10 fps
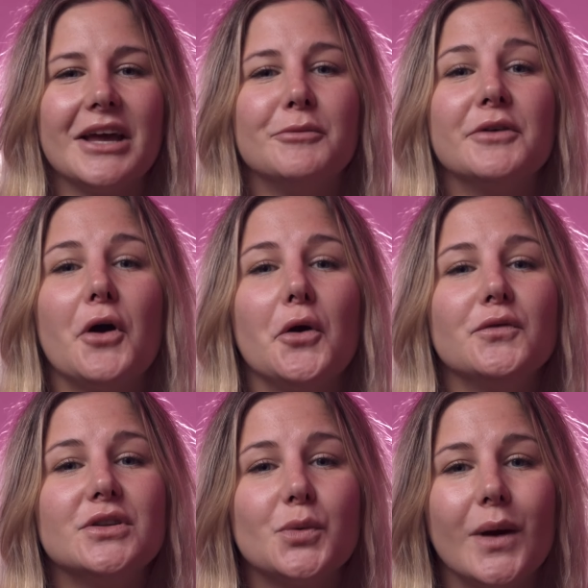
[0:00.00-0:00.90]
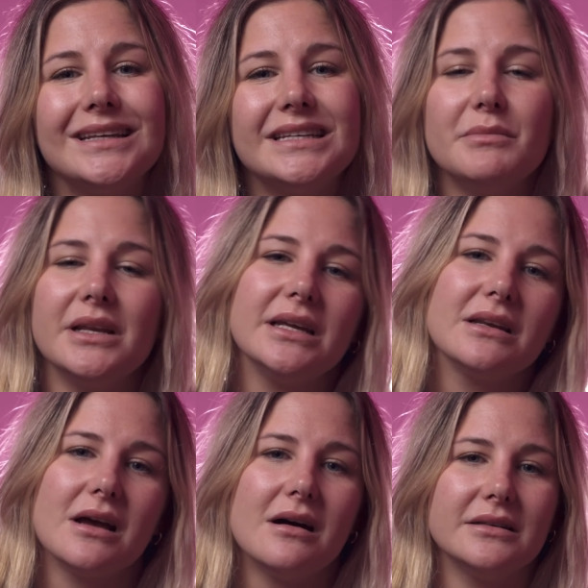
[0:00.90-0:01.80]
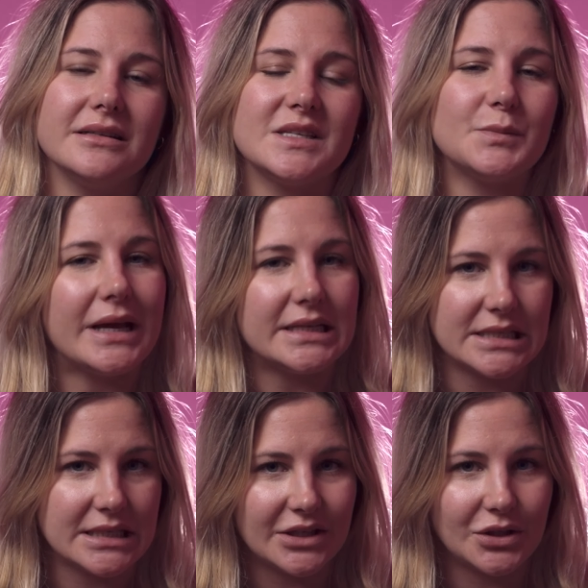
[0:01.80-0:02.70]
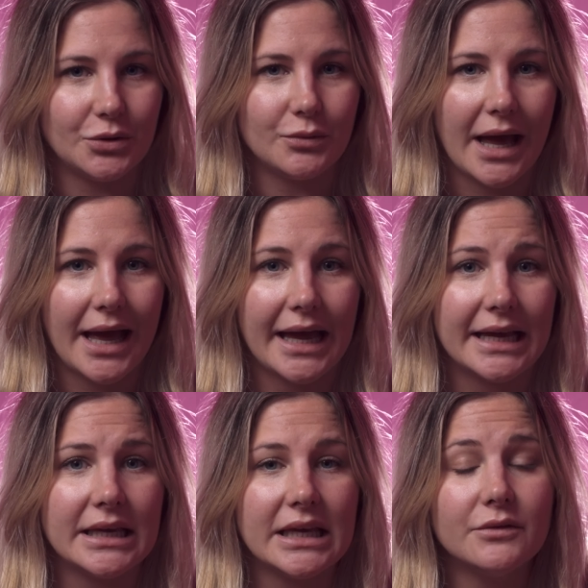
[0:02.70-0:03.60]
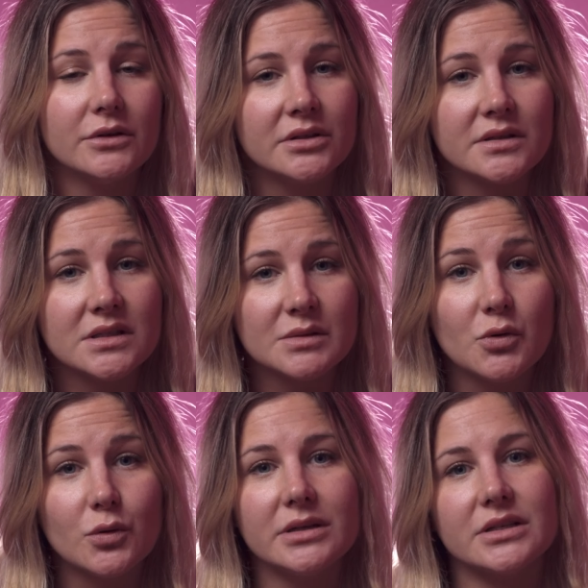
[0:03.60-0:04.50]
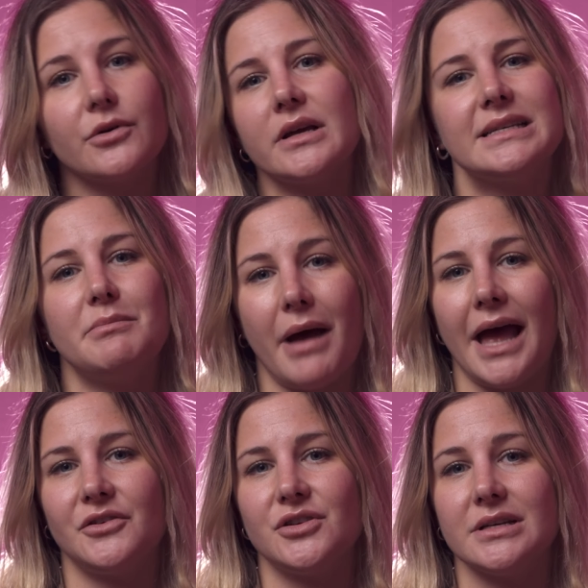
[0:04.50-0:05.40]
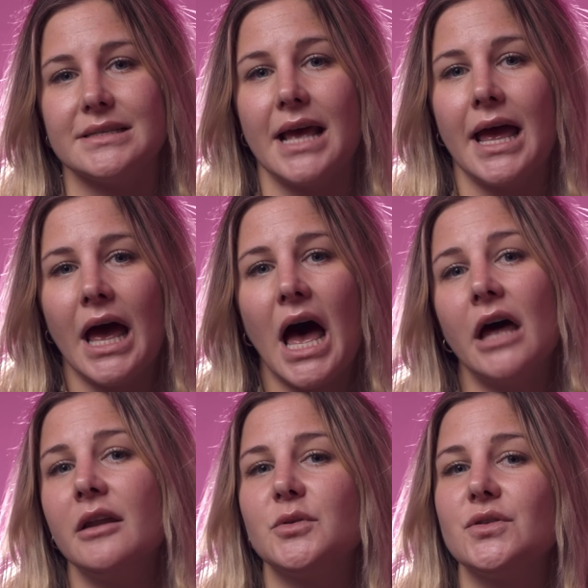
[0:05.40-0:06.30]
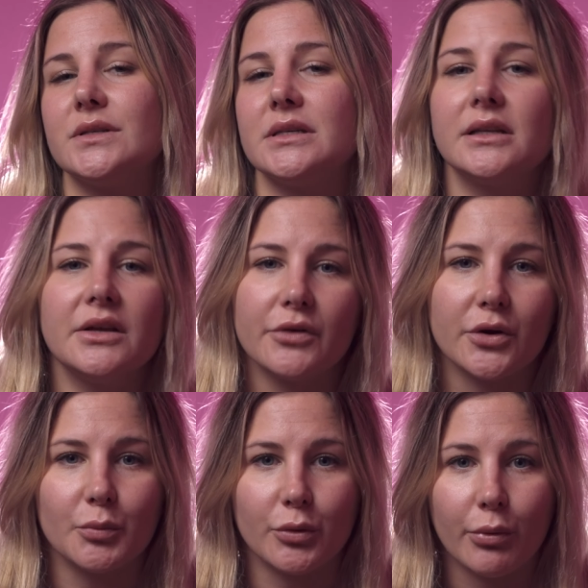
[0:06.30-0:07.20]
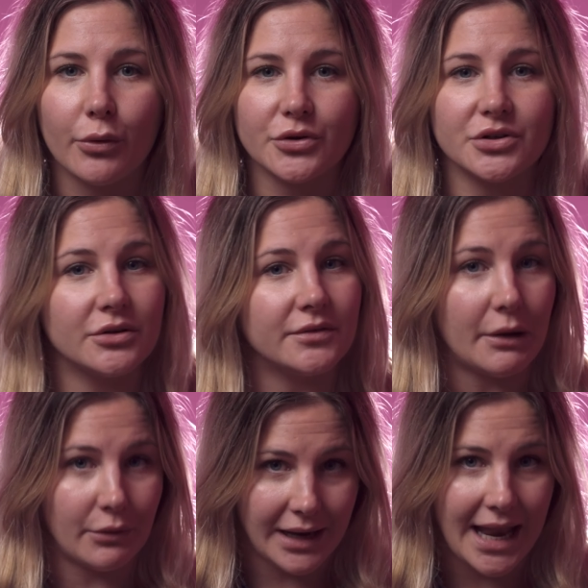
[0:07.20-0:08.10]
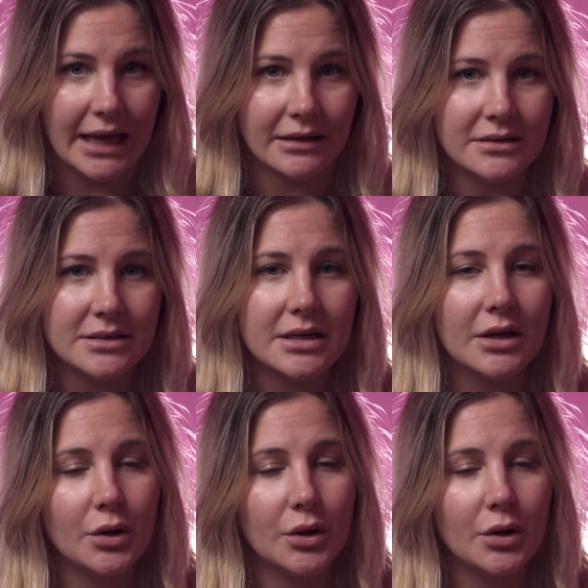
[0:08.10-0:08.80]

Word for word: With over twenty million garden spaces in the U K, even the smallest grassy patches add up to a significant proportion of our land,